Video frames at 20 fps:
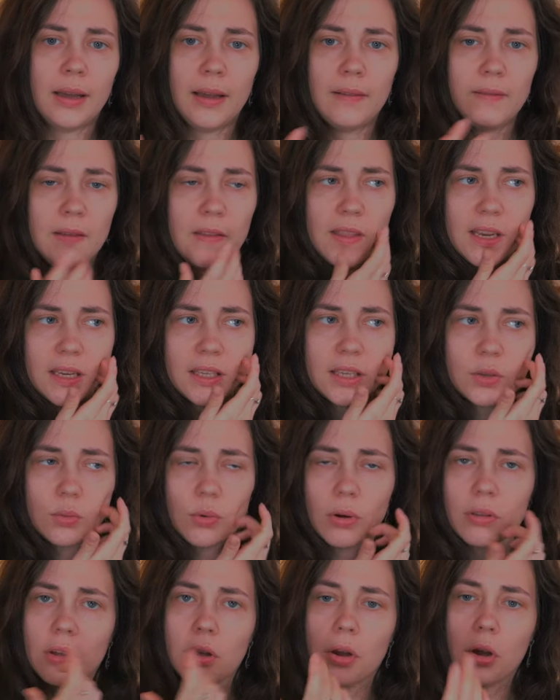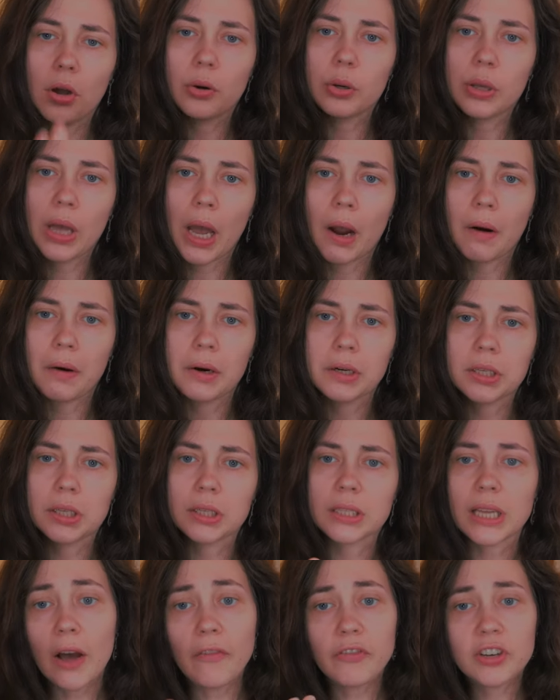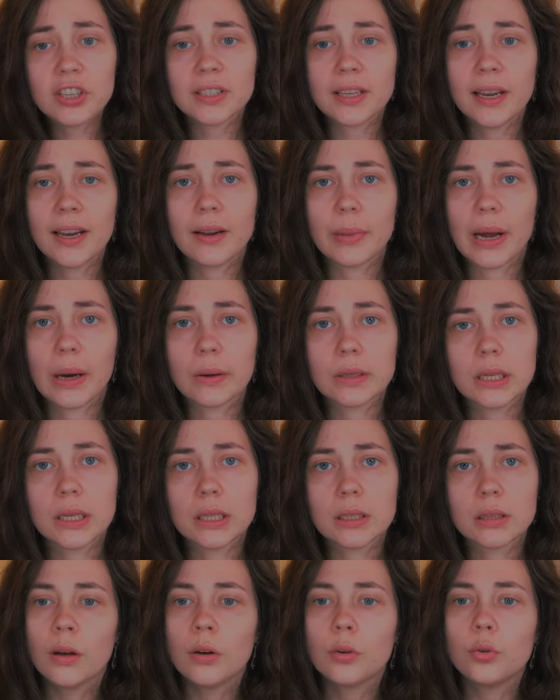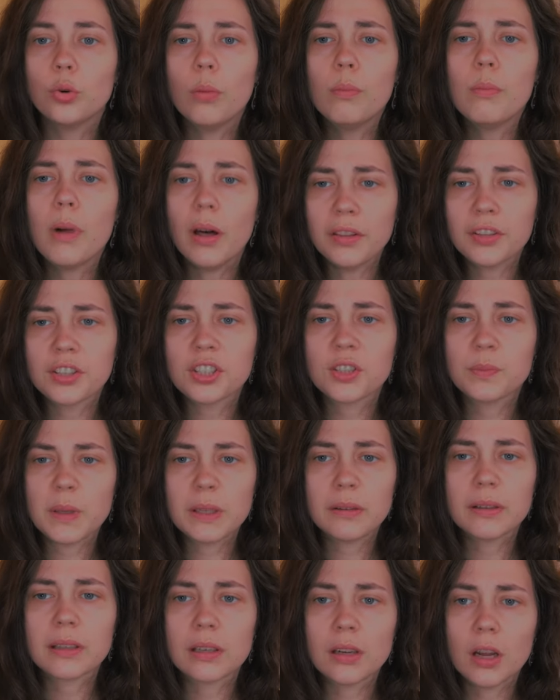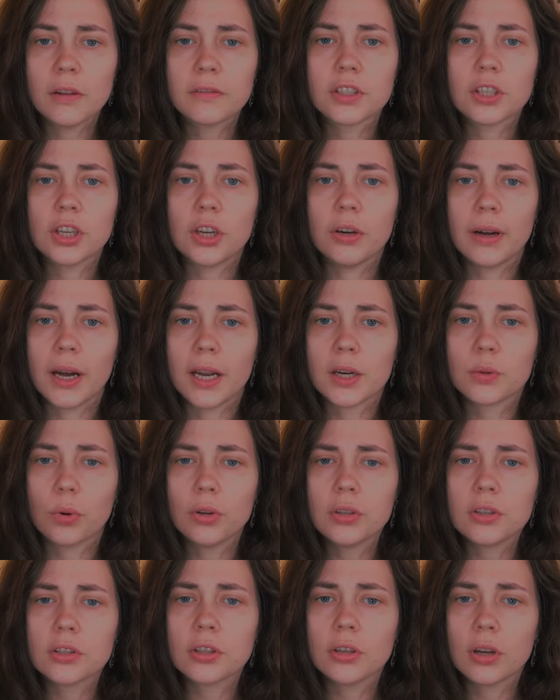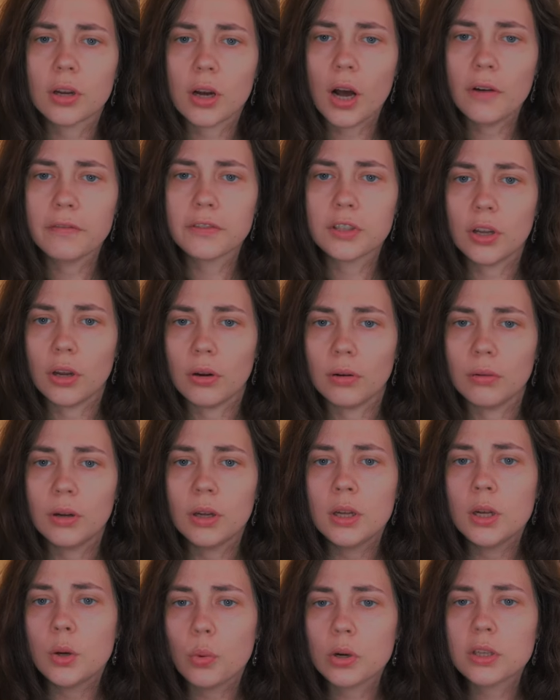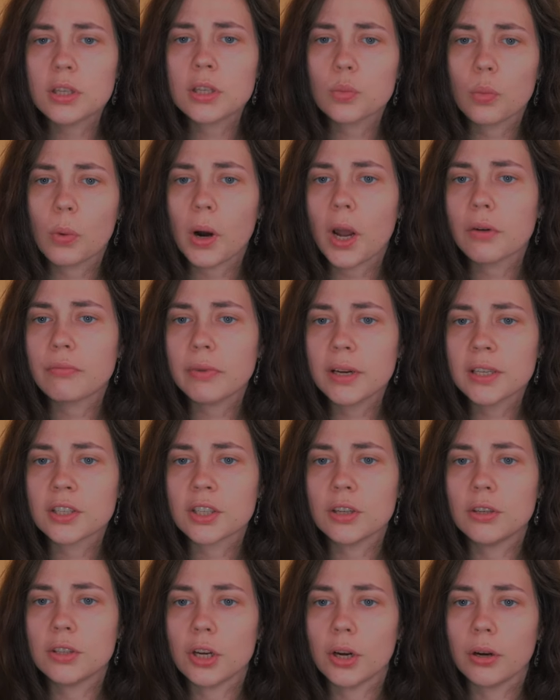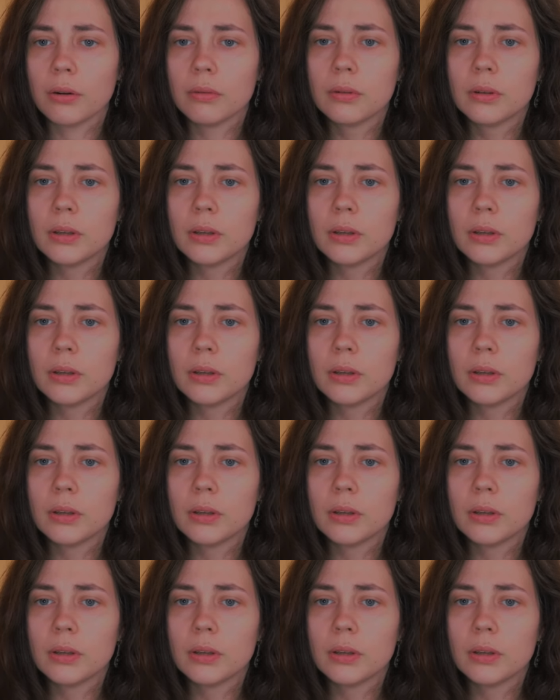And then this is what the good characters have to say about it. Your mother's spirit loves you and wants to look after you, which is why it rescued you.